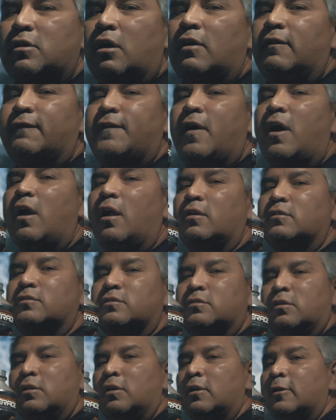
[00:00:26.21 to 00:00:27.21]
Starting
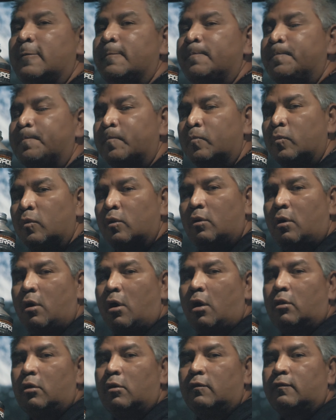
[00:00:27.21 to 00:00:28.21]
fires
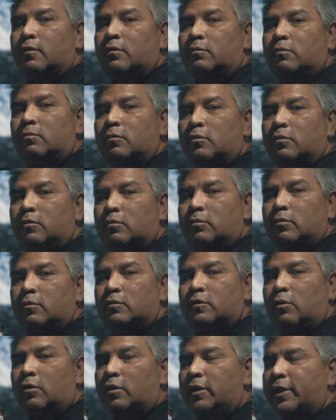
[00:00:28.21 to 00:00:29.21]
all over
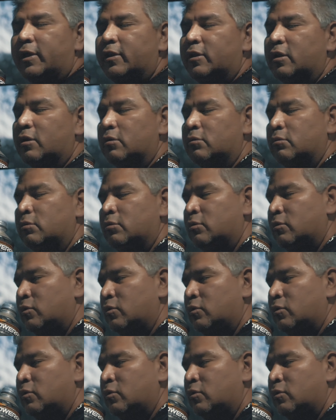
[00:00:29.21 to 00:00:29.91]
Orlando.